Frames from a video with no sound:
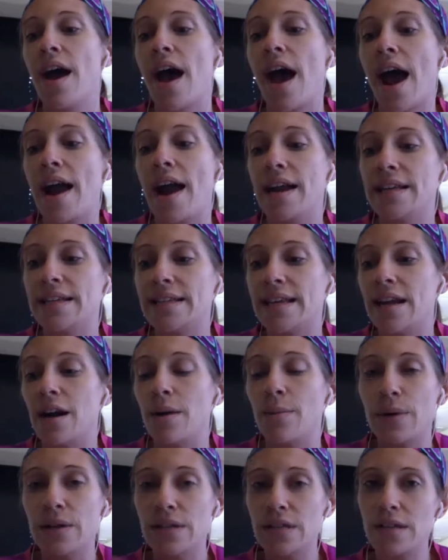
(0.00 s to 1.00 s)
And he said, our
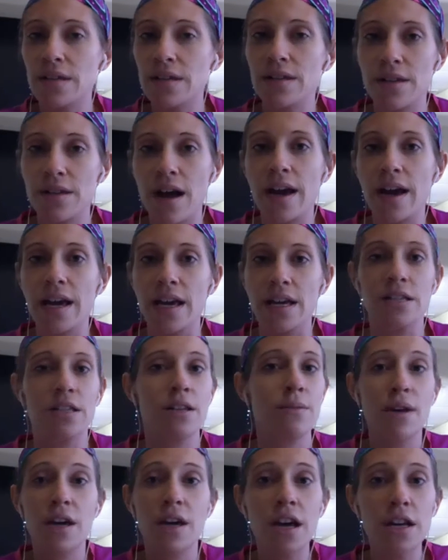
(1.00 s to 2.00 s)
business is not easy
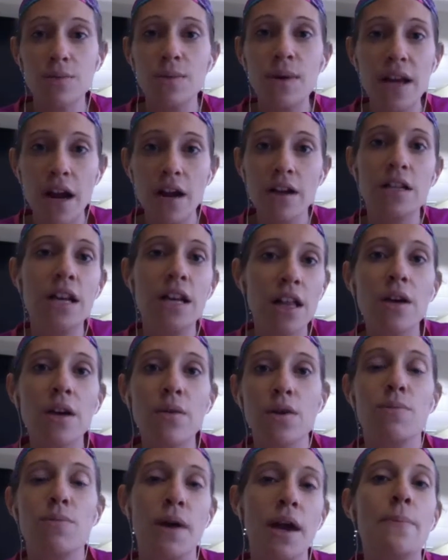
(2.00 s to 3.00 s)
because we are dealing
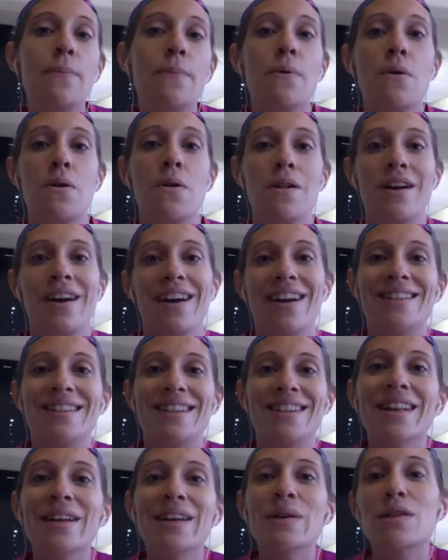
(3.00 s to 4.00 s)
with people, and
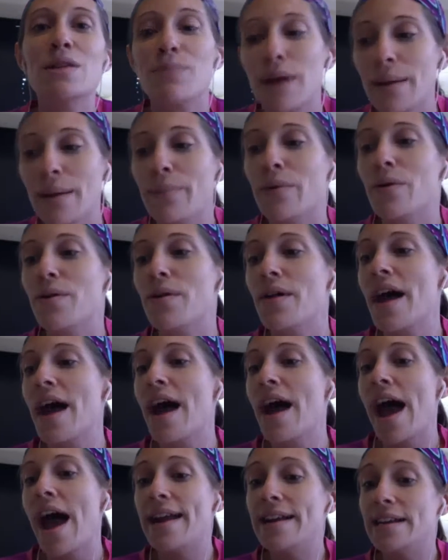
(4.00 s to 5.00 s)

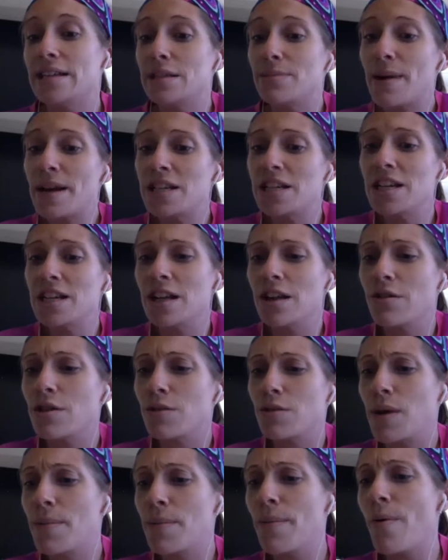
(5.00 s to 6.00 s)
especially dealing with
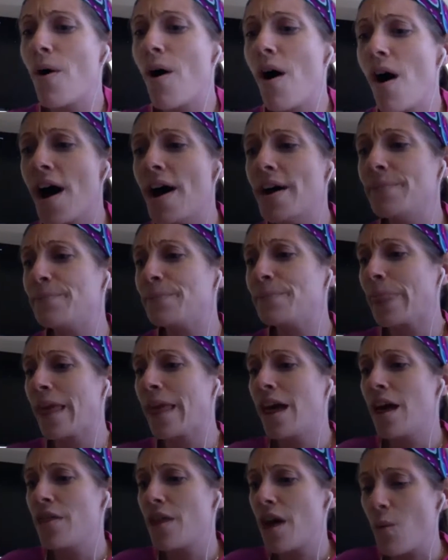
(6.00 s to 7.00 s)
people on
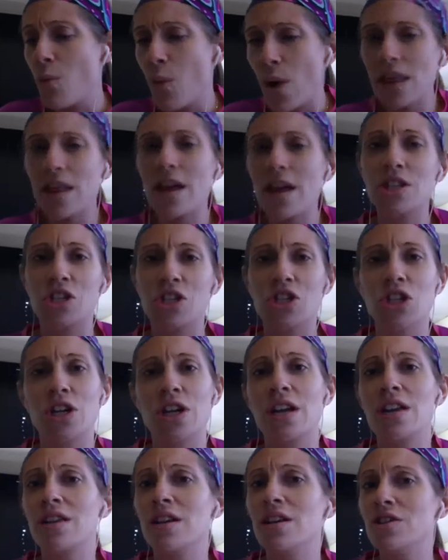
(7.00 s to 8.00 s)
a weight loss
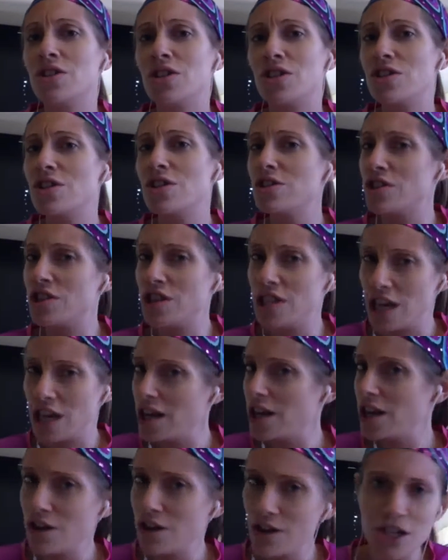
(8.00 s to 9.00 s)
journey. There's
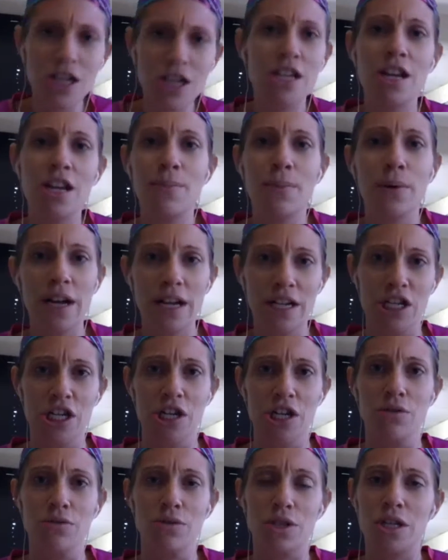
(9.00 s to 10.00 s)
usually deeper
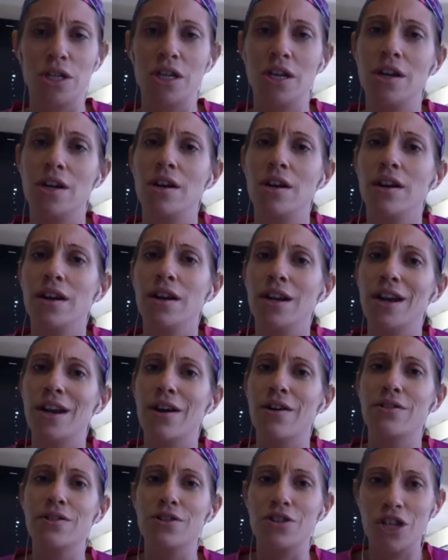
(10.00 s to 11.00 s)
issues.
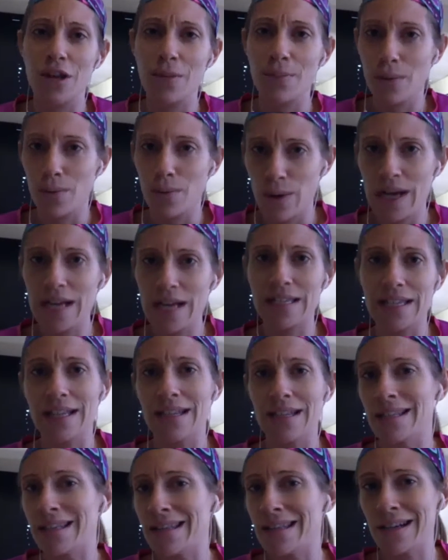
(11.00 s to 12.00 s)
There's deeper
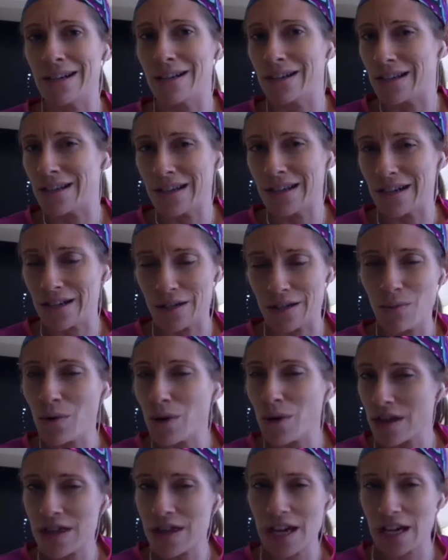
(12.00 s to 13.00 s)
reasons. There's
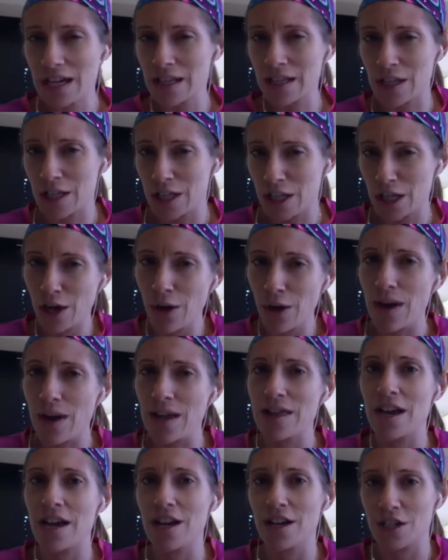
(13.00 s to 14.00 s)
more things to it
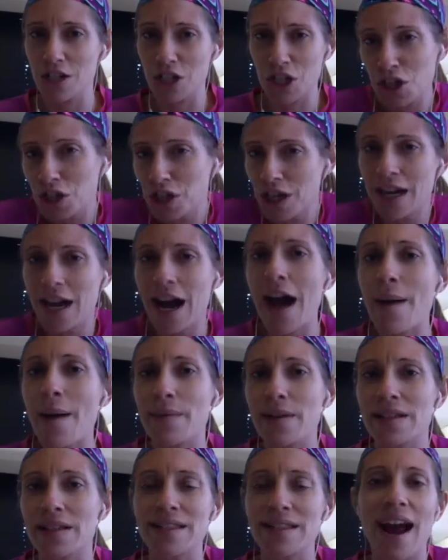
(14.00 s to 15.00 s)
that you're turning up
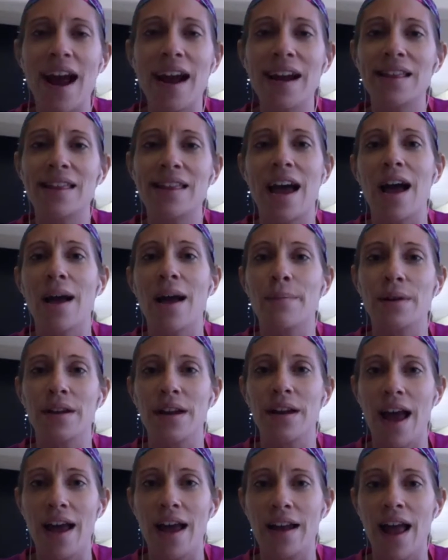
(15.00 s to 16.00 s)
inside of them,
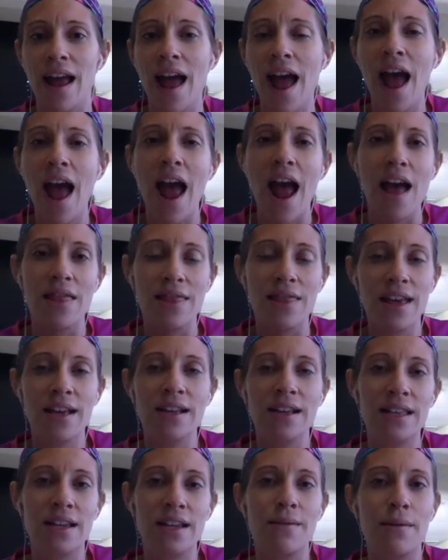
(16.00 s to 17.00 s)
and
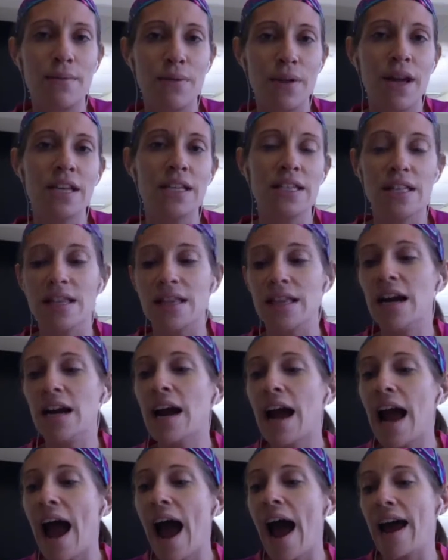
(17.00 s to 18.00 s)
things that have been placed in their
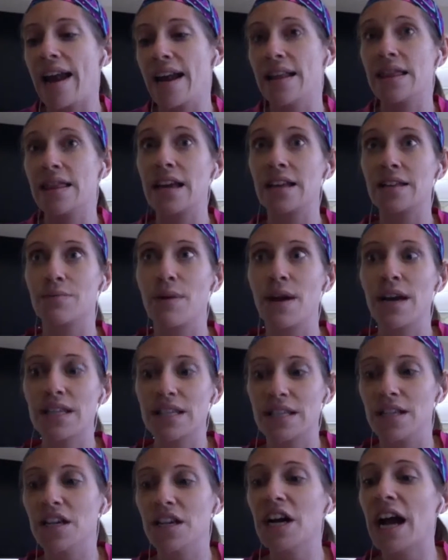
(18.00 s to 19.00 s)
head, and things
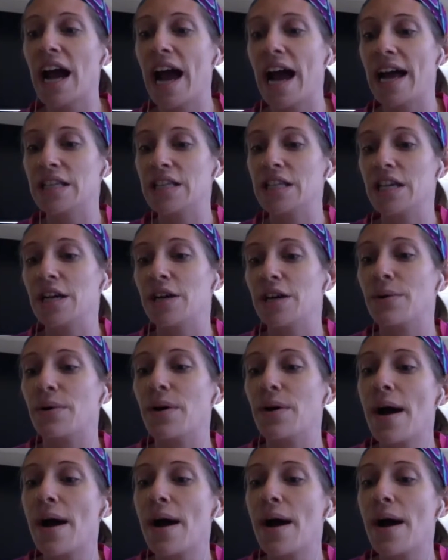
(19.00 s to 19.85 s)
placed in your head too.